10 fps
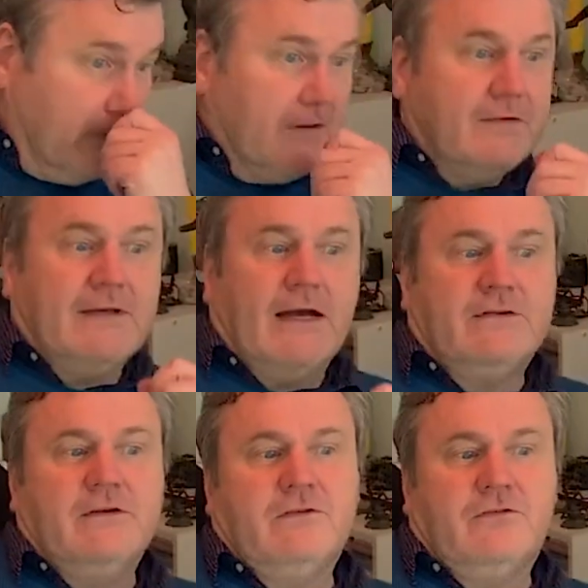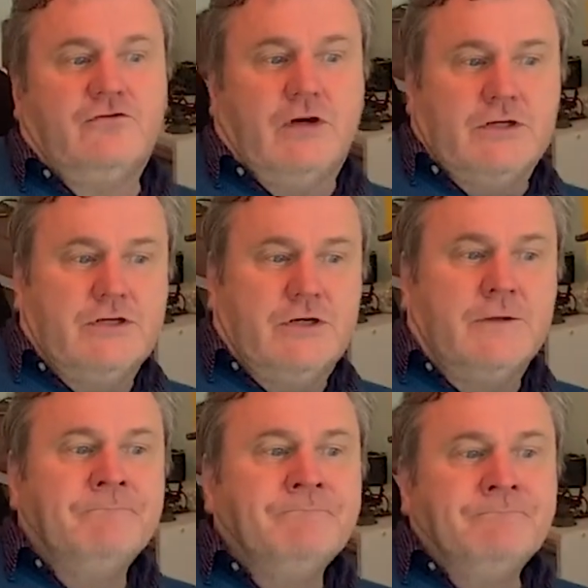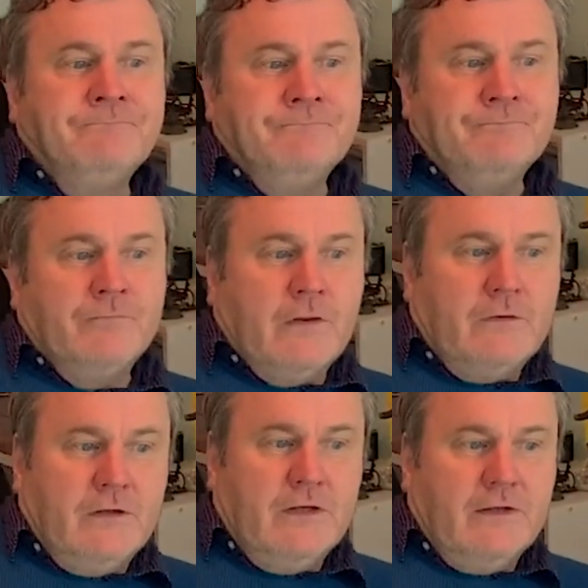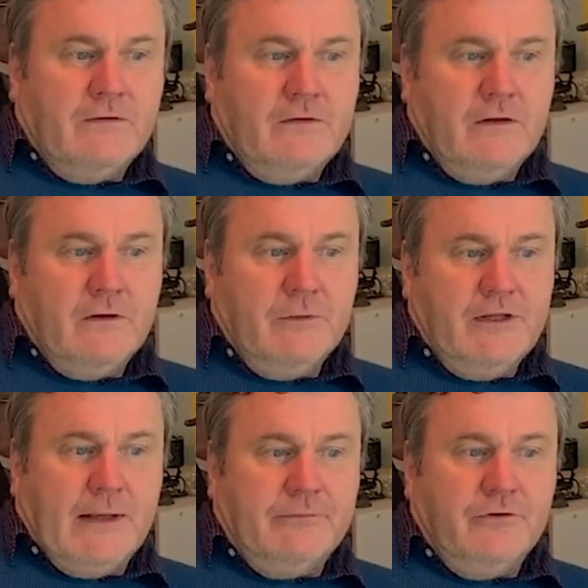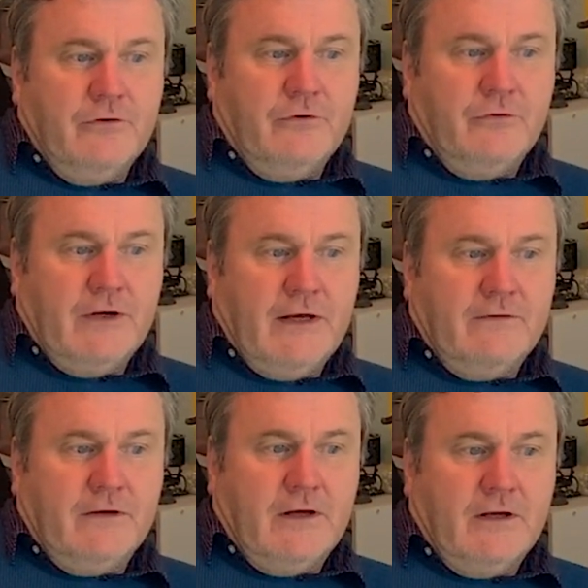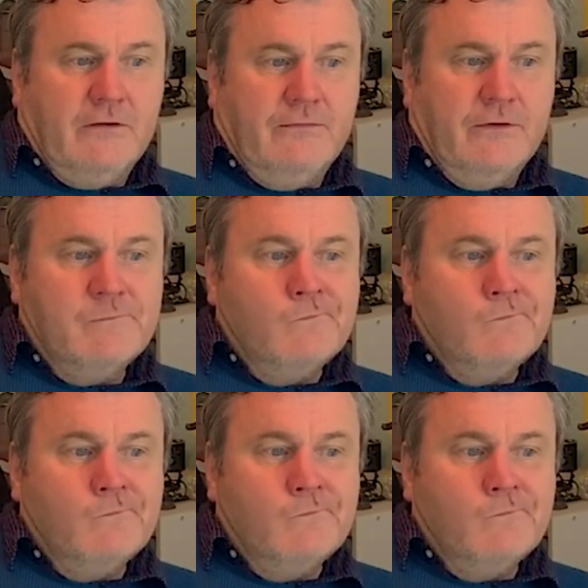Saturn is a structure that needs to, with Neptune creates a kind of